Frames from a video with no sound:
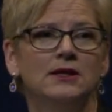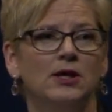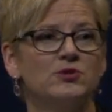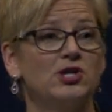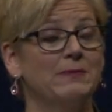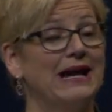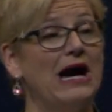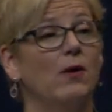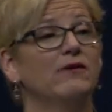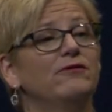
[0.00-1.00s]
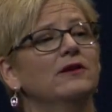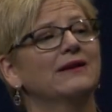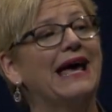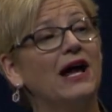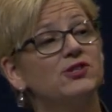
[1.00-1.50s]
It was talking about how I feel
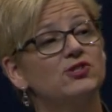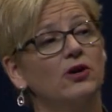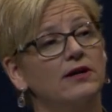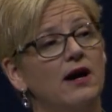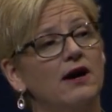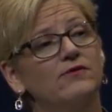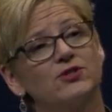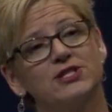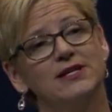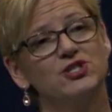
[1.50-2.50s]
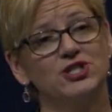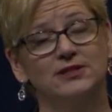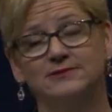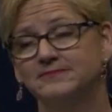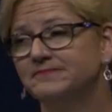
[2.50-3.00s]
and how to start a conversation,
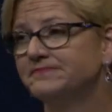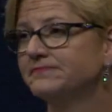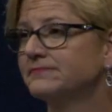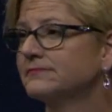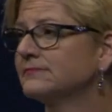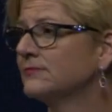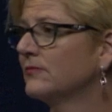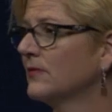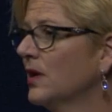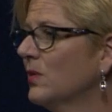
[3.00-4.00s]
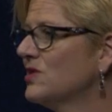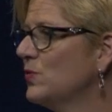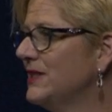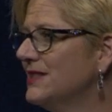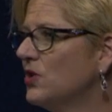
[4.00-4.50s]
because
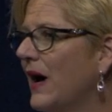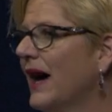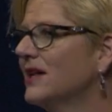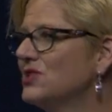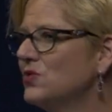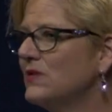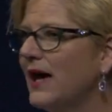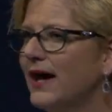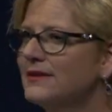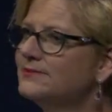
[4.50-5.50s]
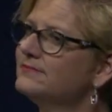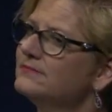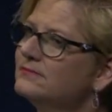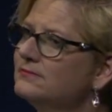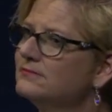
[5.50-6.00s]
we didn't know how to do that.
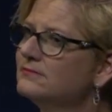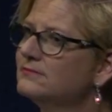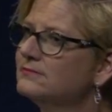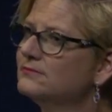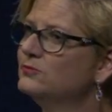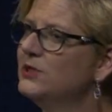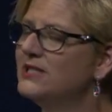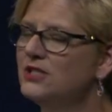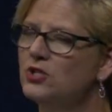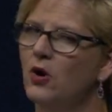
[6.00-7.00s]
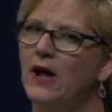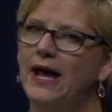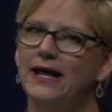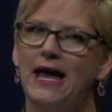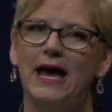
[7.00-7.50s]
We didn't know
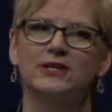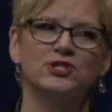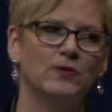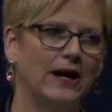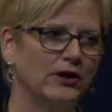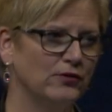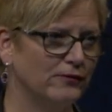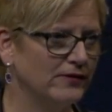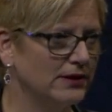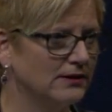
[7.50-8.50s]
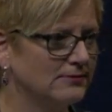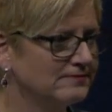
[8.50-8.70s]
how to ask you how you feel.